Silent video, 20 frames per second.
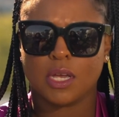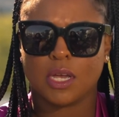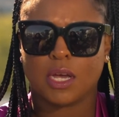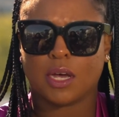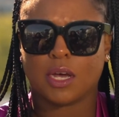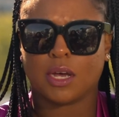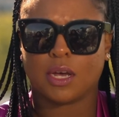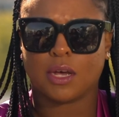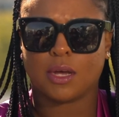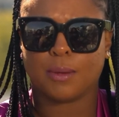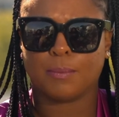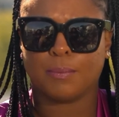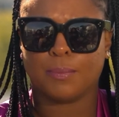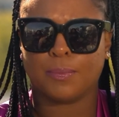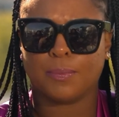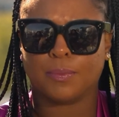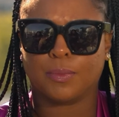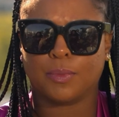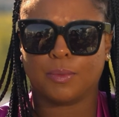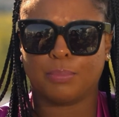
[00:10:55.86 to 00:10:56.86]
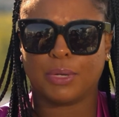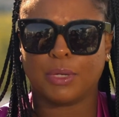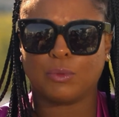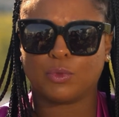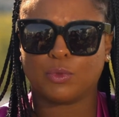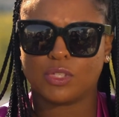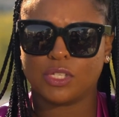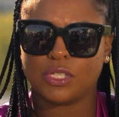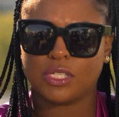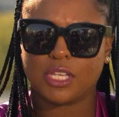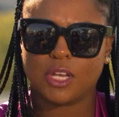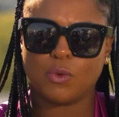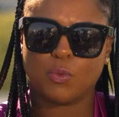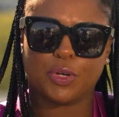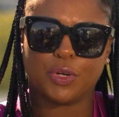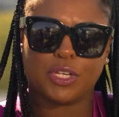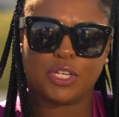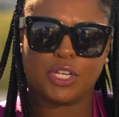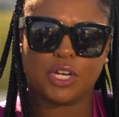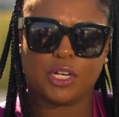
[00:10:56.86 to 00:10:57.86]
But since they were
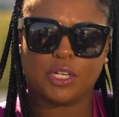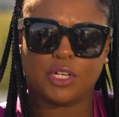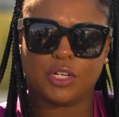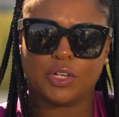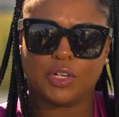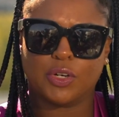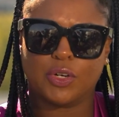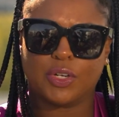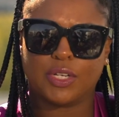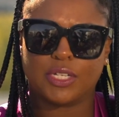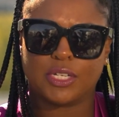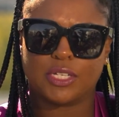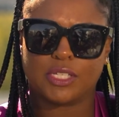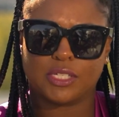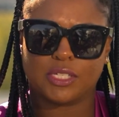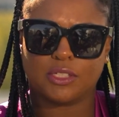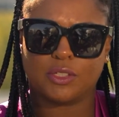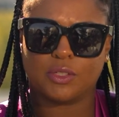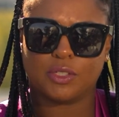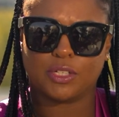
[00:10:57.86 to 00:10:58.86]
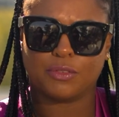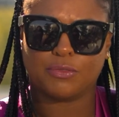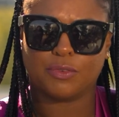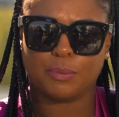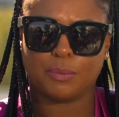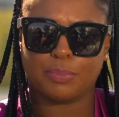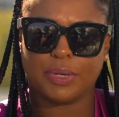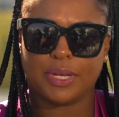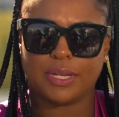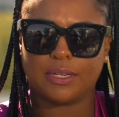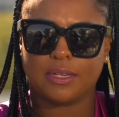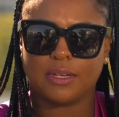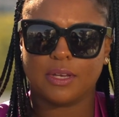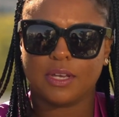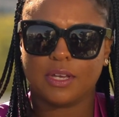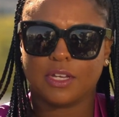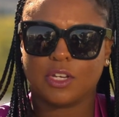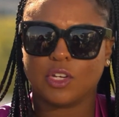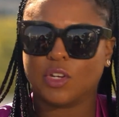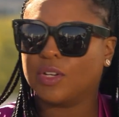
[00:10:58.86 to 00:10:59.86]
younger, it's a little different. But
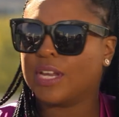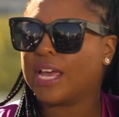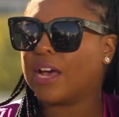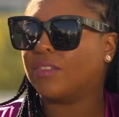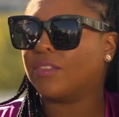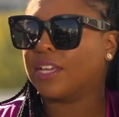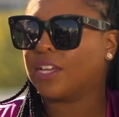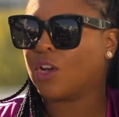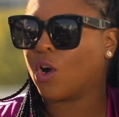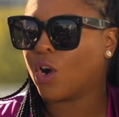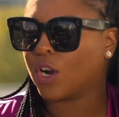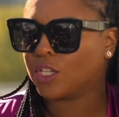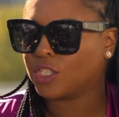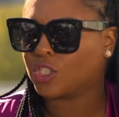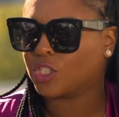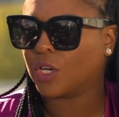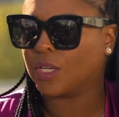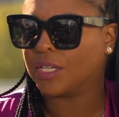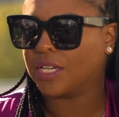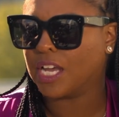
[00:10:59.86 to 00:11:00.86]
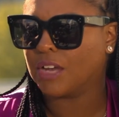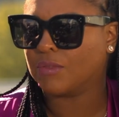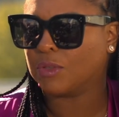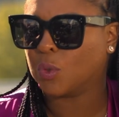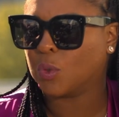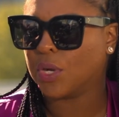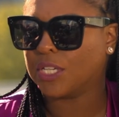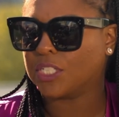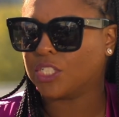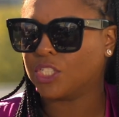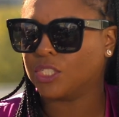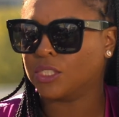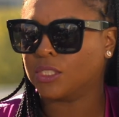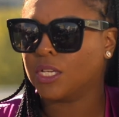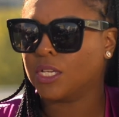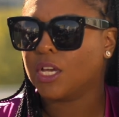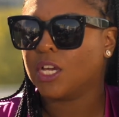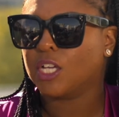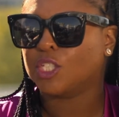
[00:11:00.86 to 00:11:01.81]
now they are starting to have questions.